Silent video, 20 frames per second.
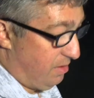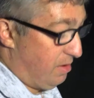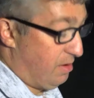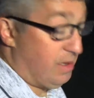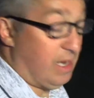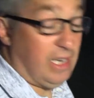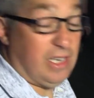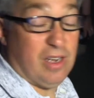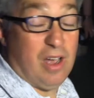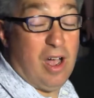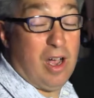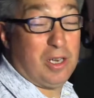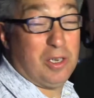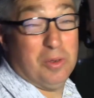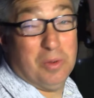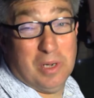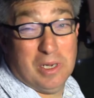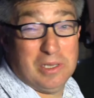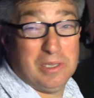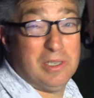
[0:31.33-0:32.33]
they talk
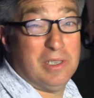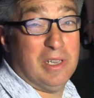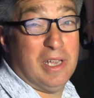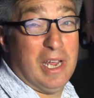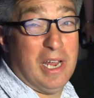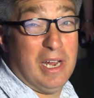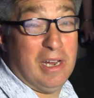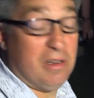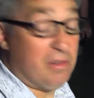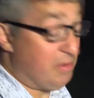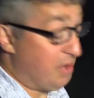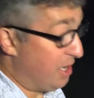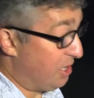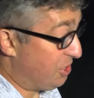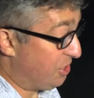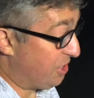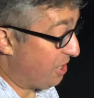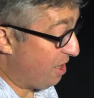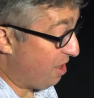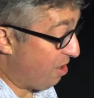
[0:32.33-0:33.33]
to us and they, they
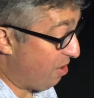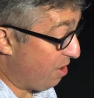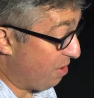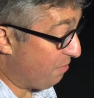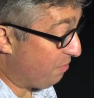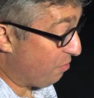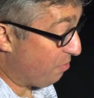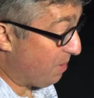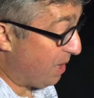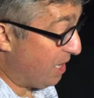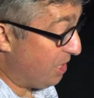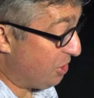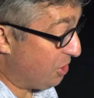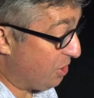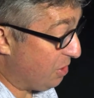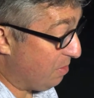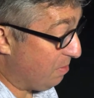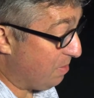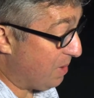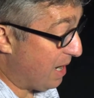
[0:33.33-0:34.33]
share
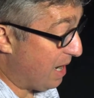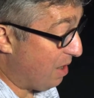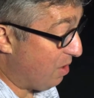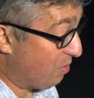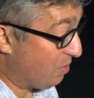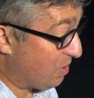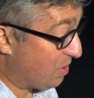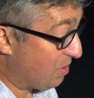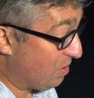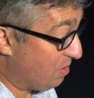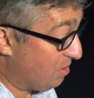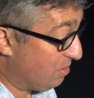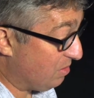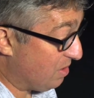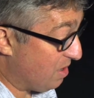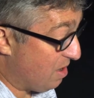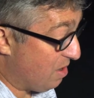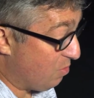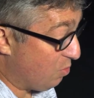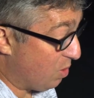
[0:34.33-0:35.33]
information about
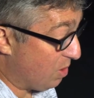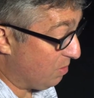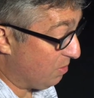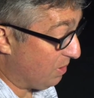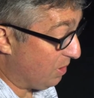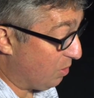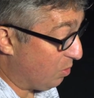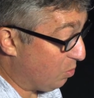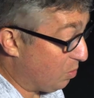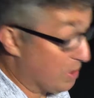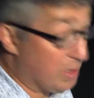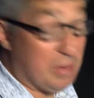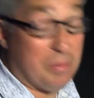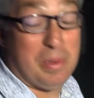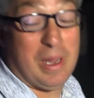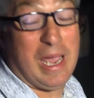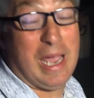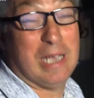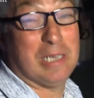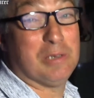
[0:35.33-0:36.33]
uh, what you know what the
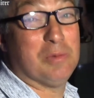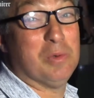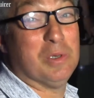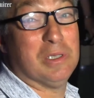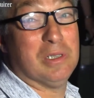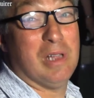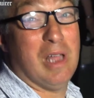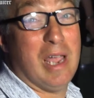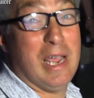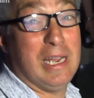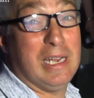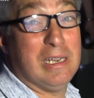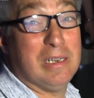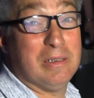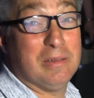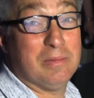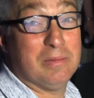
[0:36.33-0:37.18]
past was like.